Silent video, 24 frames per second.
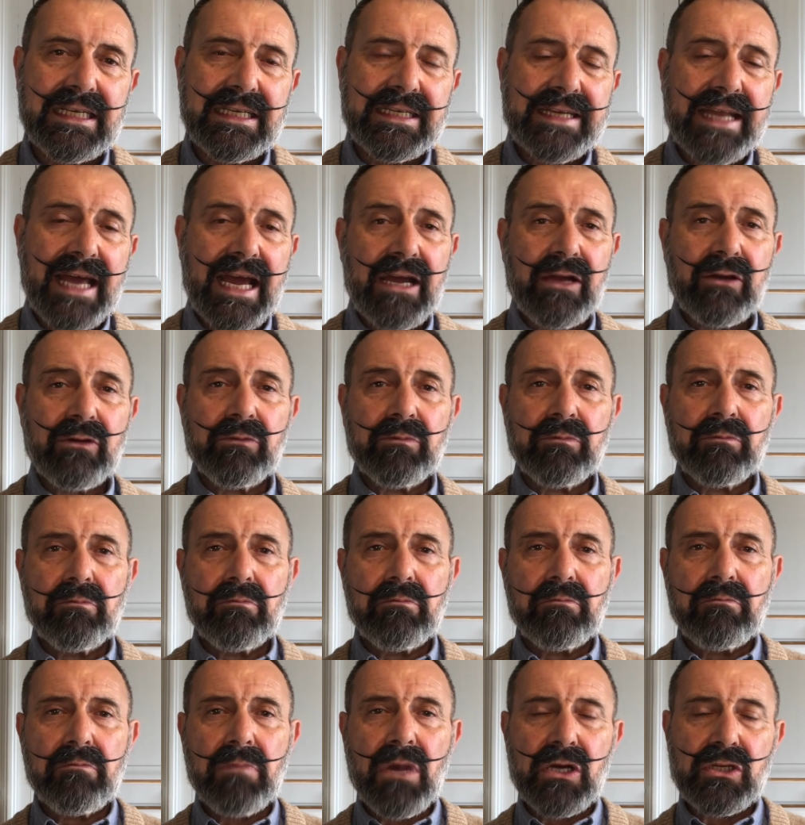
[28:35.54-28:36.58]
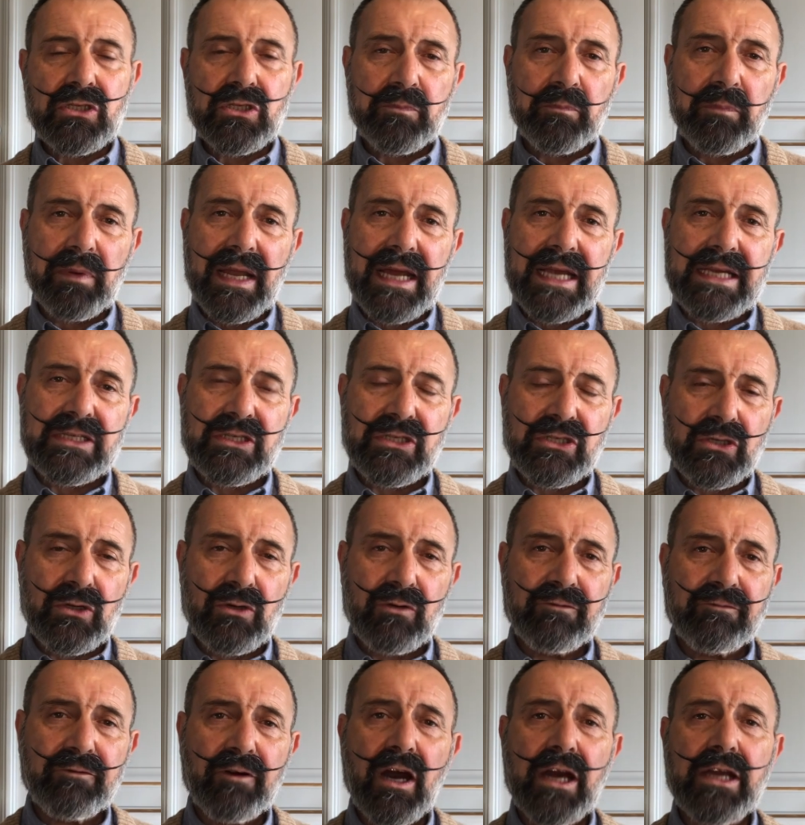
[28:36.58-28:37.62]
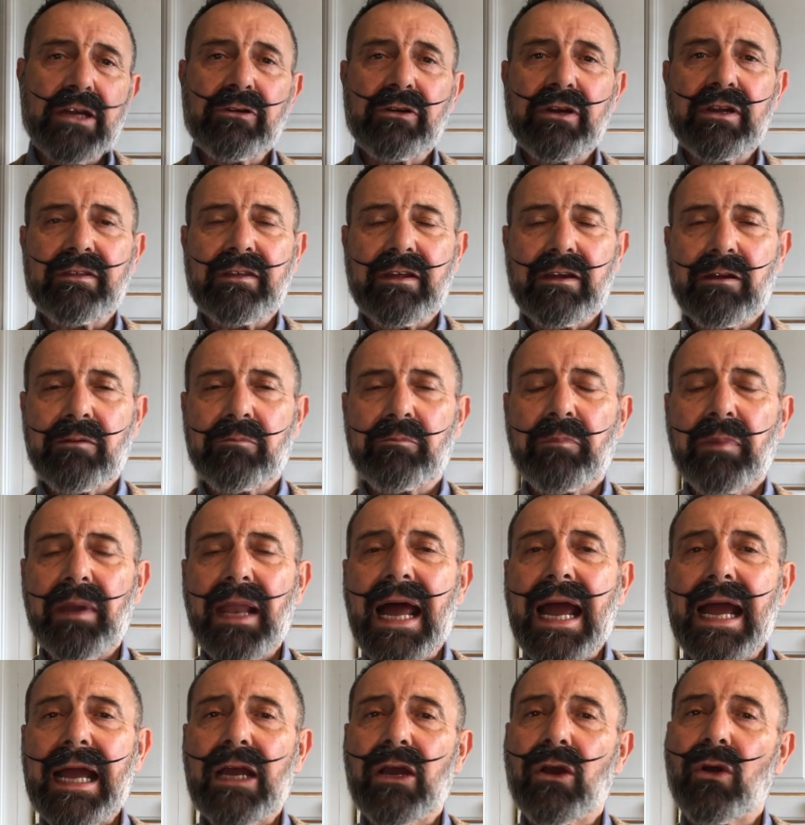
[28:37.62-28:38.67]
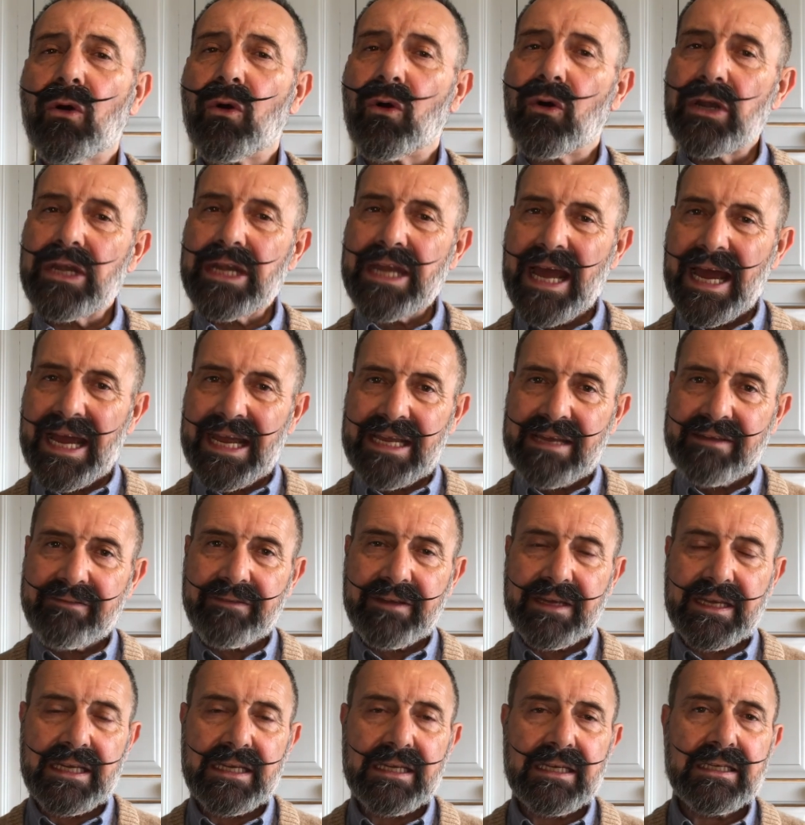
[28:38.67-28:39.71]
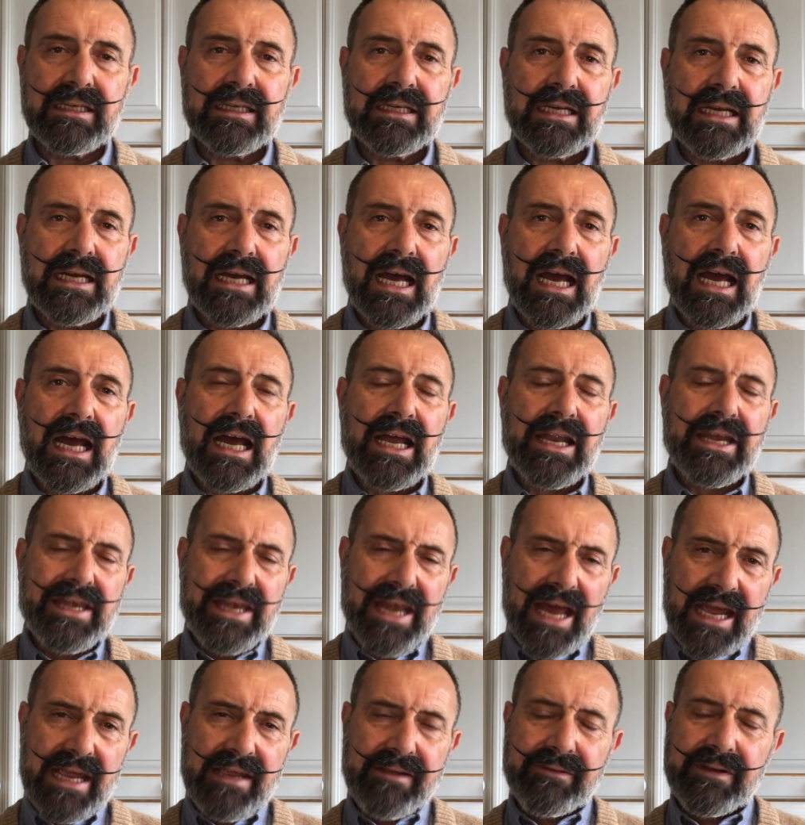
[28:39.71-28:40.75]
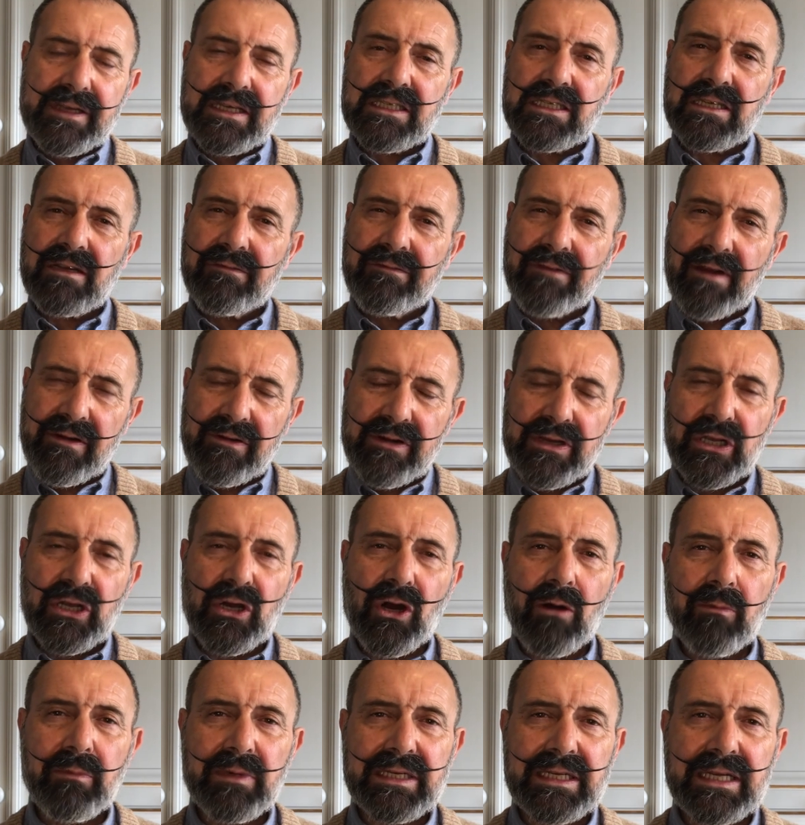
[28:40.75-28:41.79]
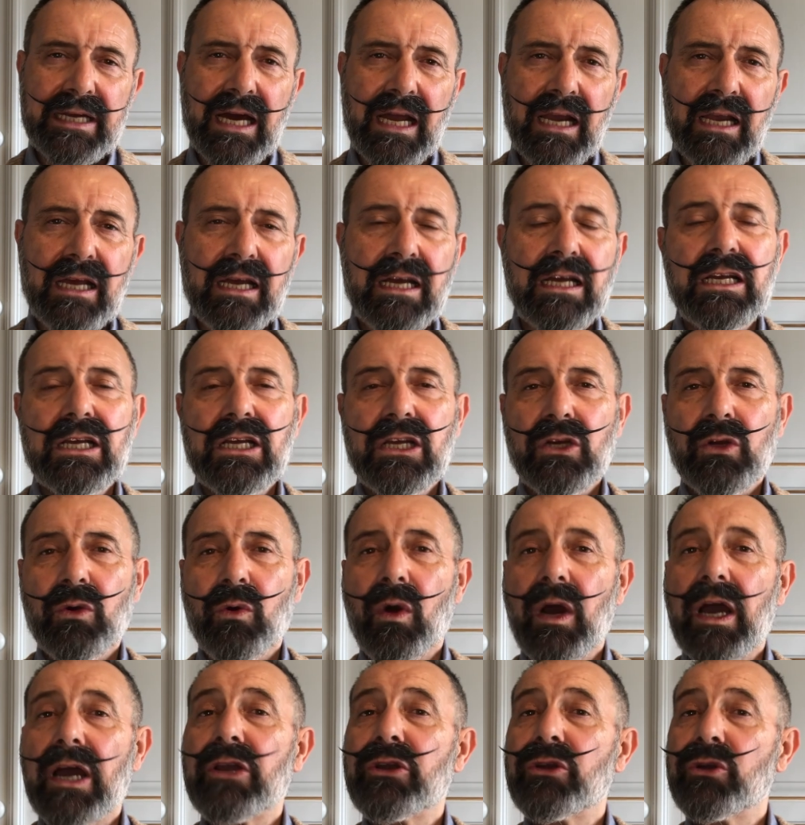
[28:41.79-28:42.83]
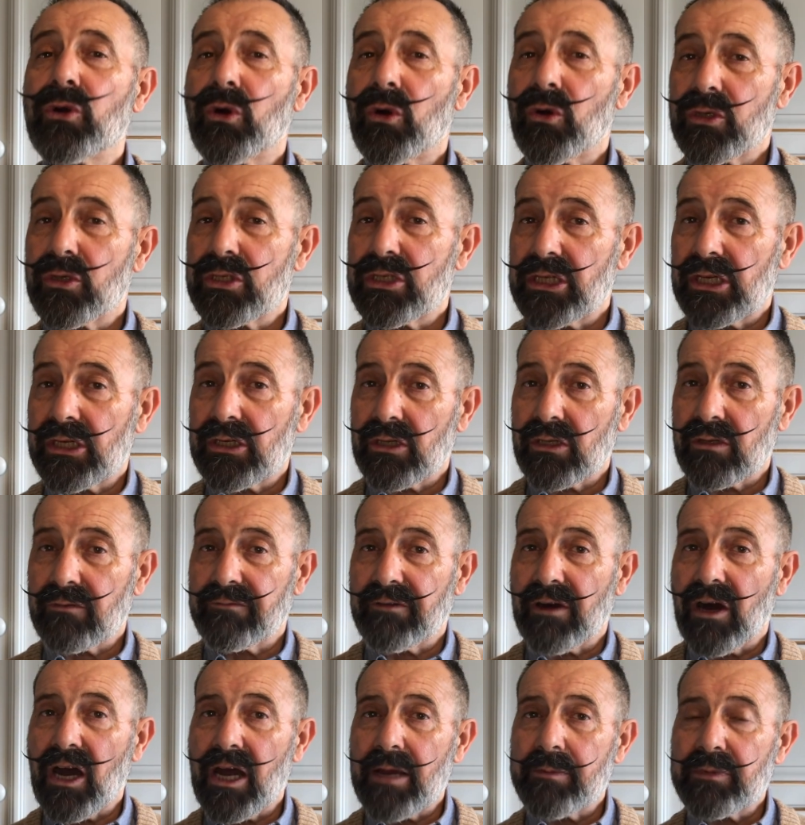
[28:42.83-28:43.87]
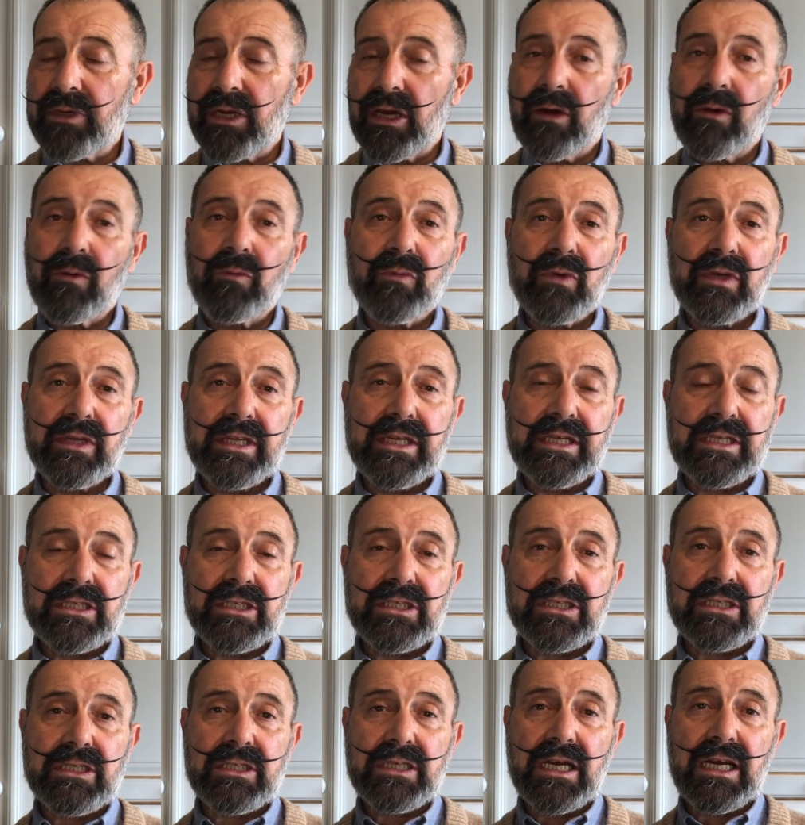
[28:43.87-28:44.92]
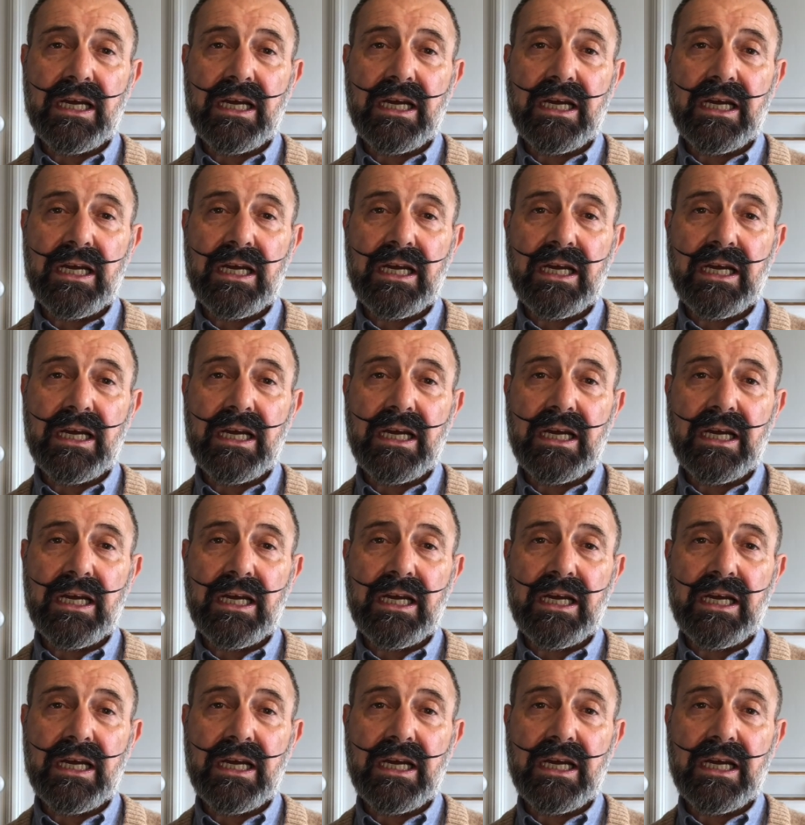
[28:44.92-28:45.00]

Now, most blazers you'll find are either in black or navy. Navy is a very common colour, quite a nautical vibe going with this